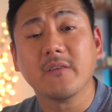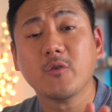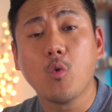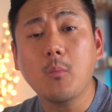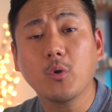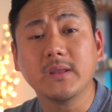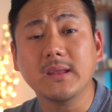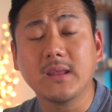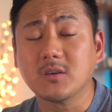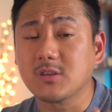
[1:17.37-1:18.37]
If you want more
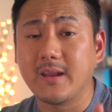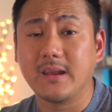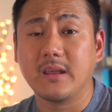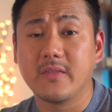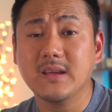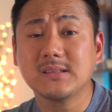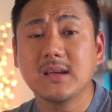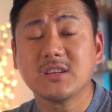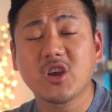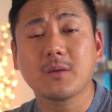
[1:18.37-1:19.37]
details on any of
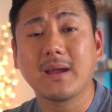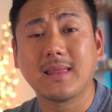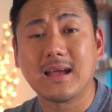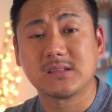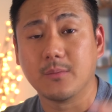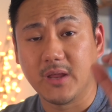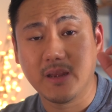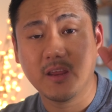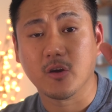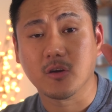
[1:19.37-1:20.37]
this, check my last
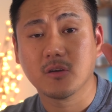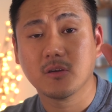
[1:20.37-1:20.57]
update here.